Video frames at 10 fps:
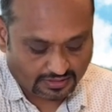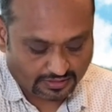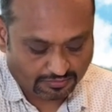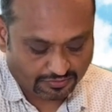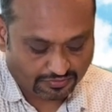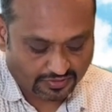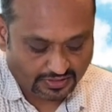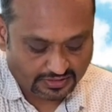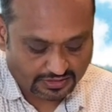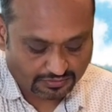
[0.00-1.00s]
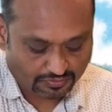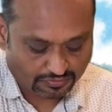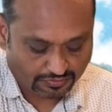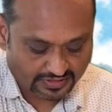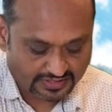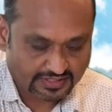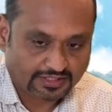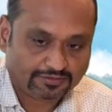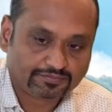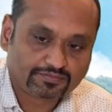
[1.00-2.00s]
My friends, what do we
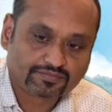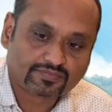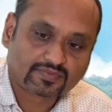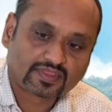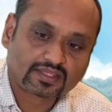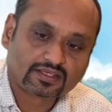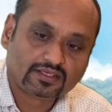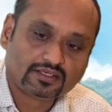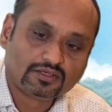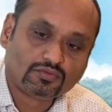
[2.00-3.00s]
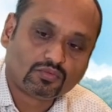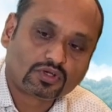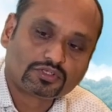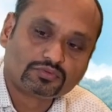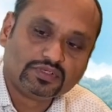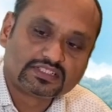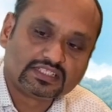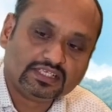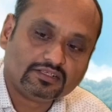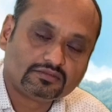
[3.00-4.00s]
see? What do we
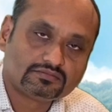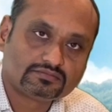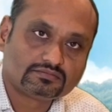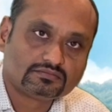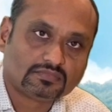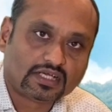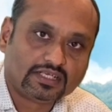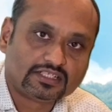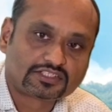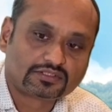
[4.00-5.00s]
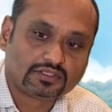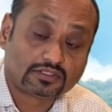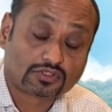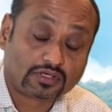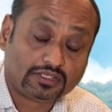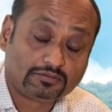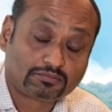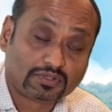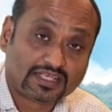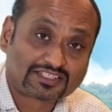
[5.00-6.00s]
see? Plus
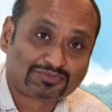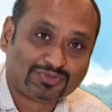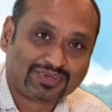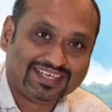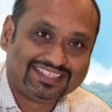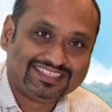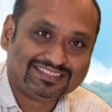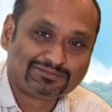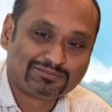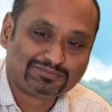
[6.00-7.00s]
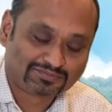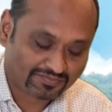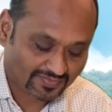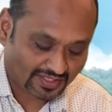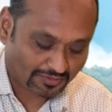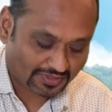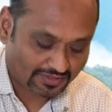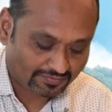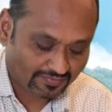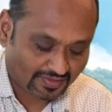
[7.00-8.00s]
480. Okay,
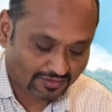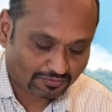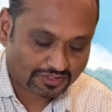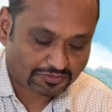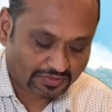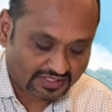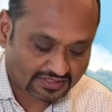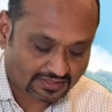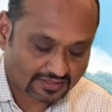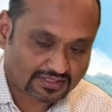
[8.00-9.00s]
which means it is